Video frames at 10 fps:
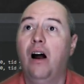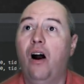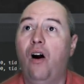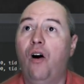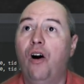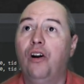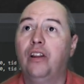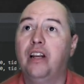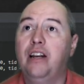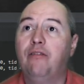or
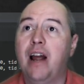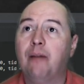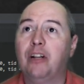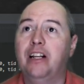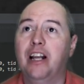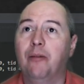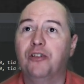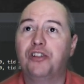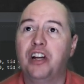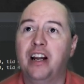the family name
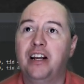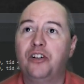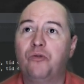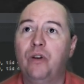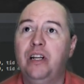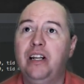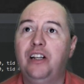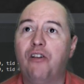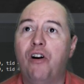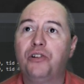is changed, we need
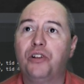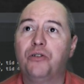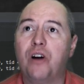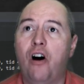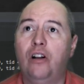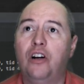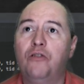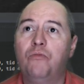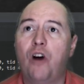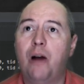to also call
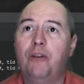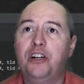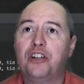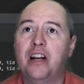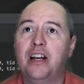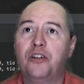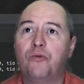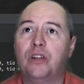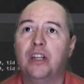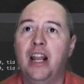on property change
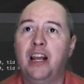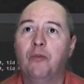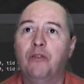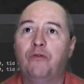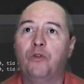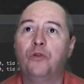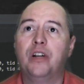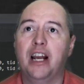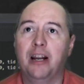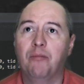with the name of full
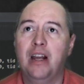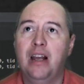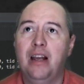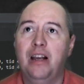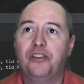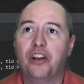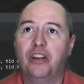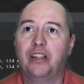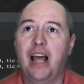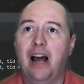name, so
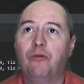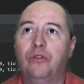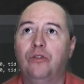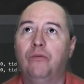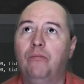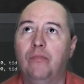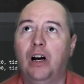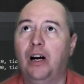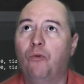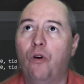that will
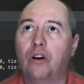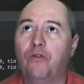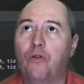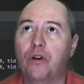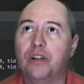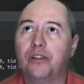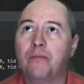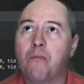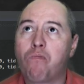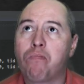work for us.
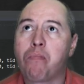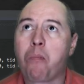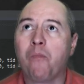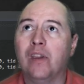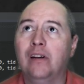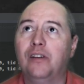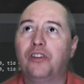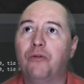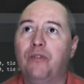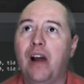
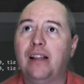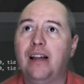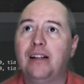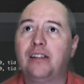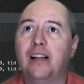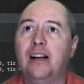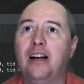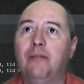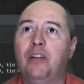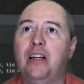So we've got that set
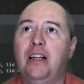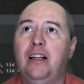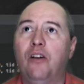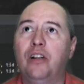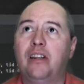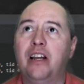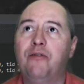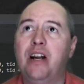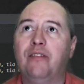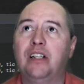up. The only thing
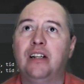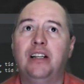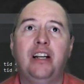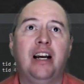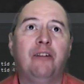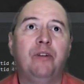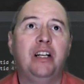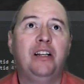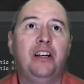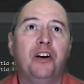we haven't done yet, we
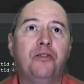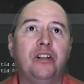need to go to